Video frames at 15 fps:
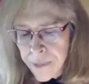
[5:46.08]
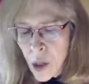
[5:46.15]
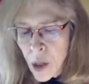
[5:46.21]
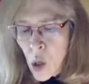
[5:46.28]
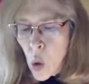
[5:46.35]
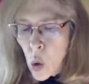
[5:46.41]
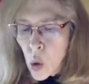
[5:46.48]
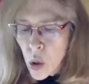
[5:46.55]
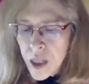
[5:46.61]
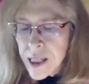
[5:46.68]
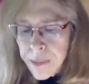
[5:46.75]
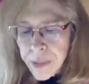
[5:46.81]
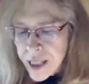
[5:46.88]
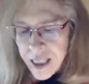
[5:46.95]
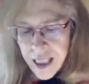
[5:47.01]
or
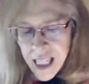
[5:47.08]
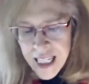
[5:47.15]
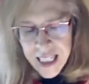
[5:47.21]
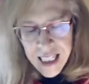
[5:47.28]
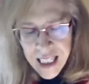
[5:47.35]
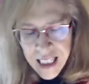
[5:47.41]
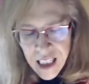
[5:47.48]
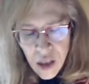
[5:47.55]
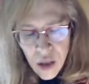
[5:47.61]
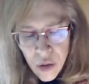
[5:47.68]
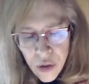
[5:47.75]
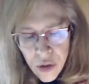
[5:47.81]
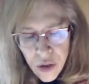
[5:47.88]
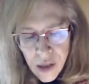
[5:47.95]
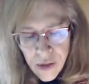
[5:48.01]
simply less
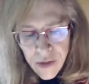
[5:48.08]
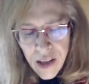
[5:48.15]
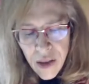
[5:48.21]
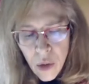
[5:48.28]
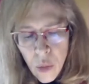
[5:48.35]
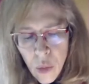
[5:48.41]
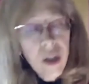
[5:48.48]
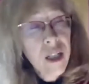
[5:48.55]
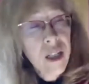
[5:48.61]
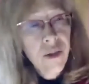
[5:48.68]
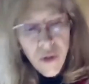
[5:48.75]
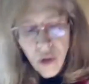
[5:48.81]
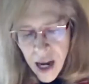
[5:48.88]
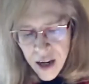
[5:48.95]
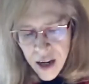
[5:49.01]
exclusive in the works of
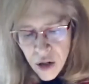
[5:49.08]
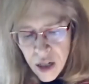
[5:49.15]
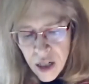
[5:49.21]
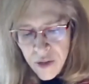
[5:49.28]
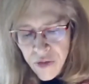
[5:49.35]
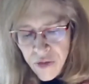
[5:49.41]
writers,